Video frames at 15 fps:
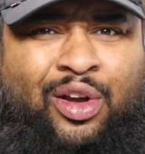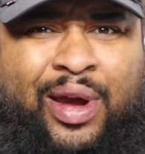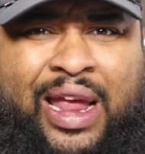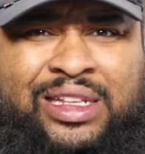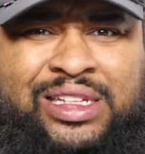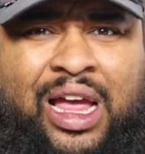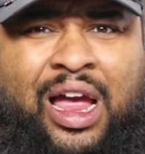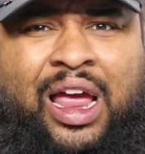at
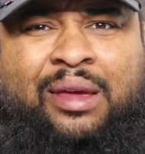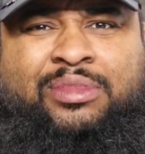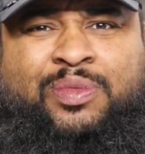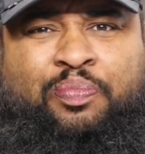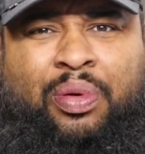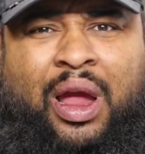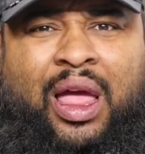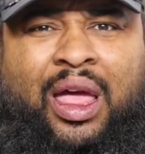times,
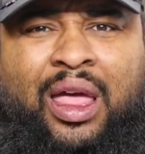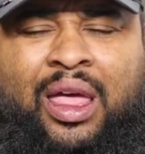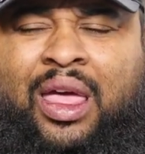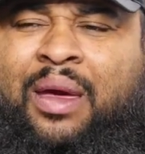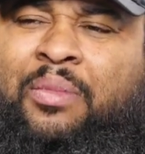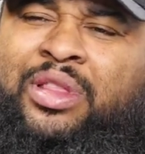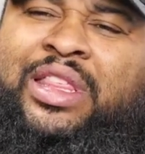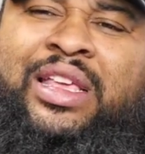bruh,
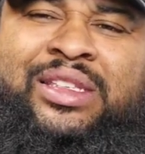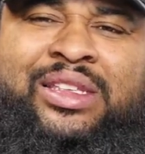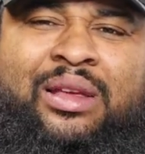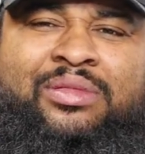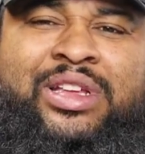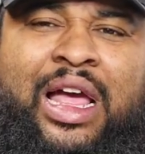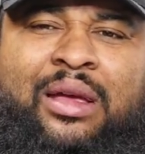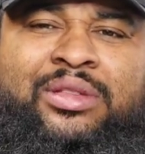but then
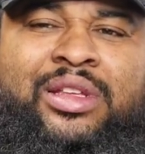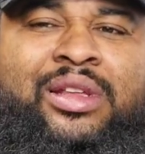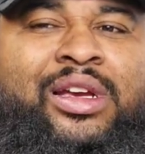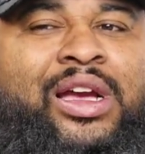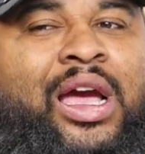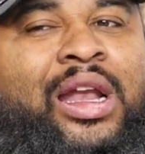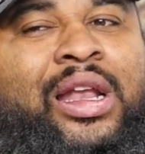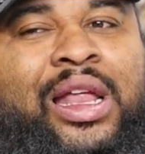sometimes it looked
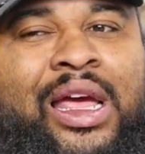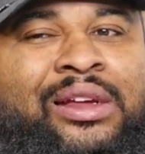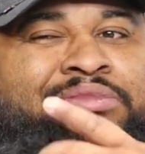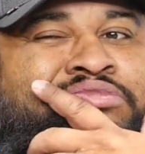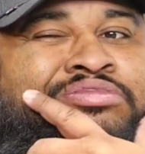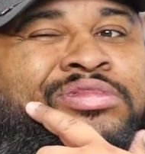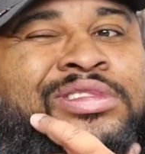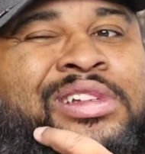kind of like,
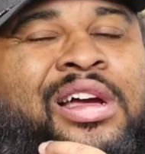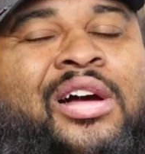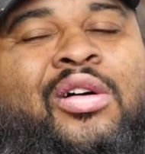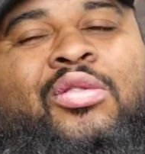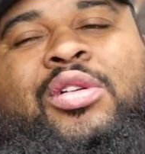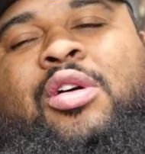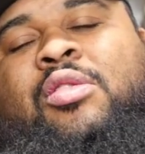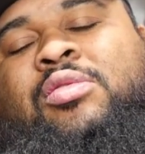I
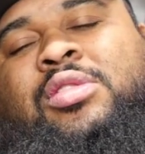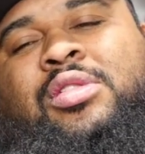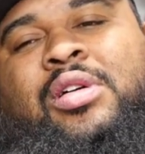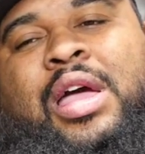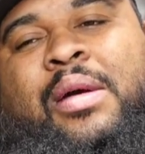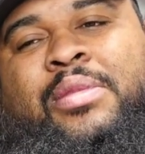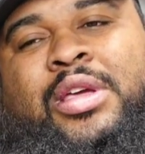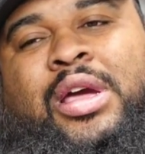don't know, you know,
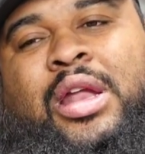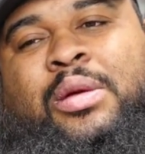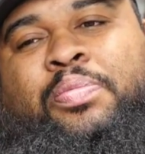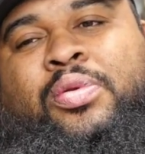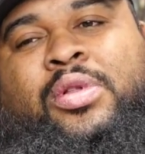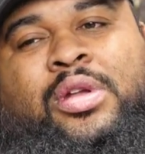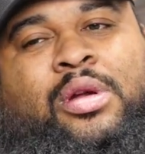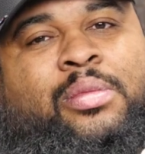had me kind of
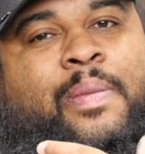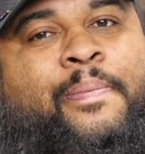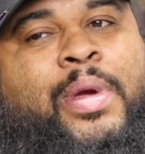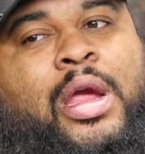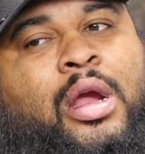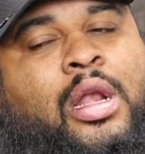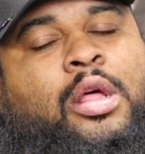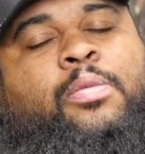pulling on my
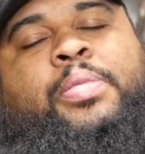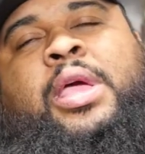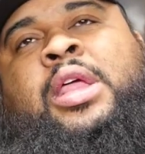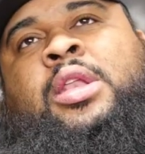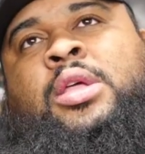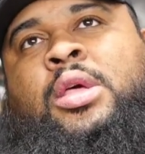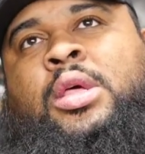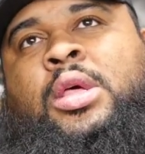beard a little
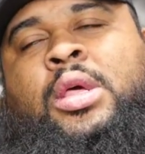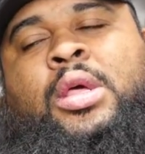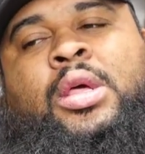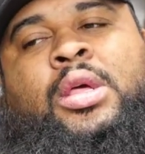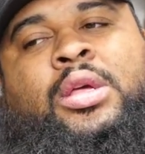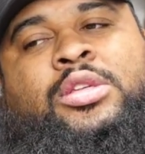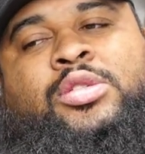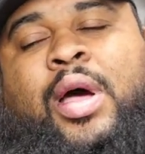bit.
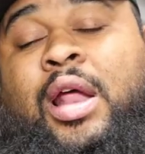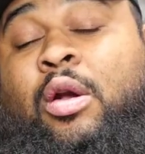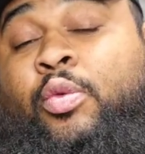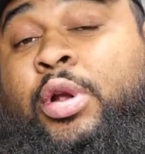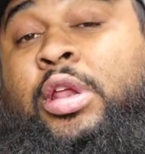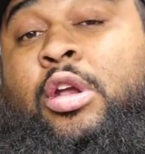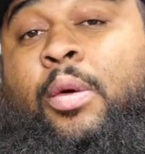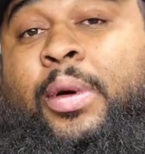So I don't
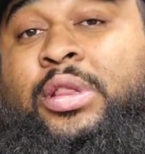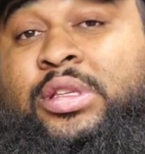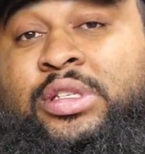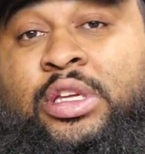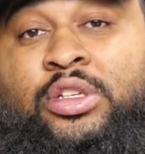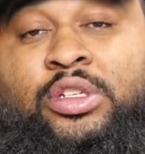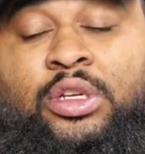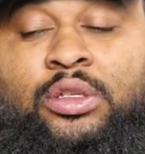really know about the C
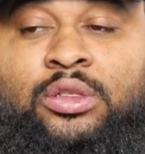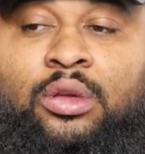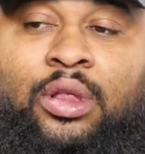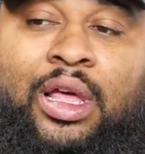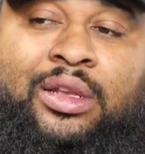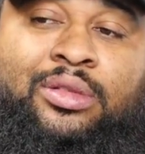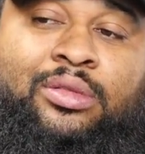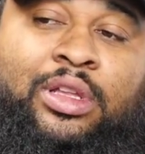G, so
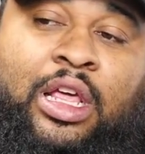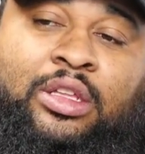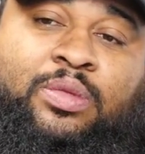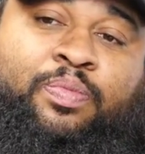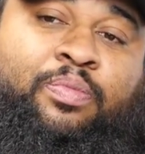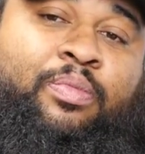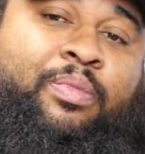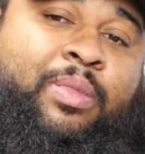that that's
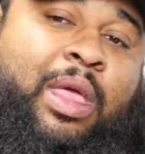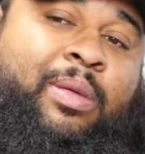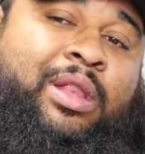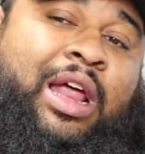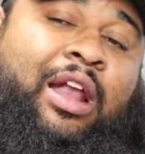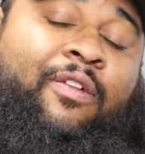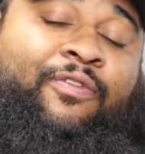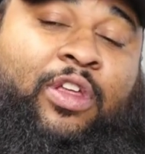maybe
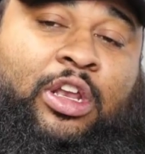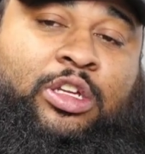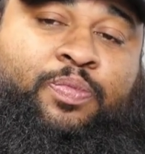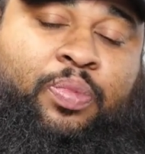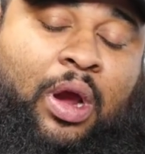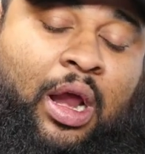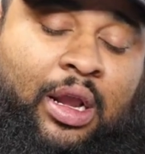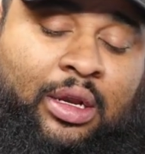not a finished
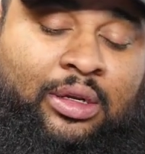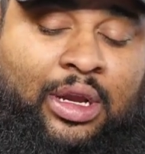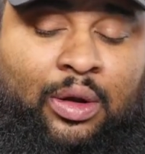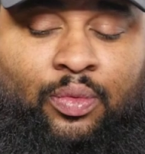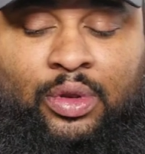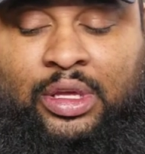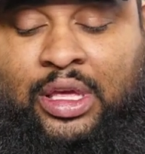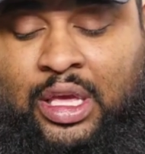product. I
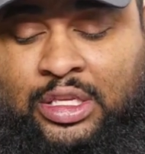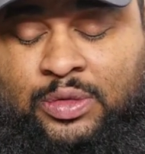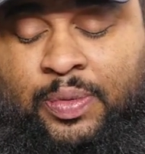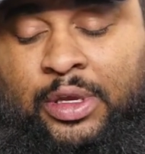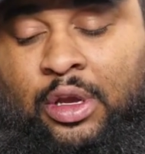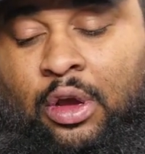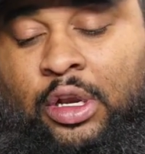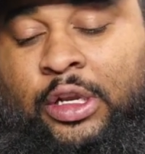really can't speak
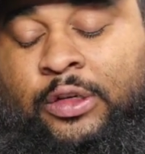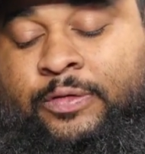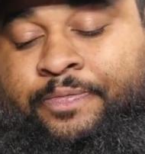on it.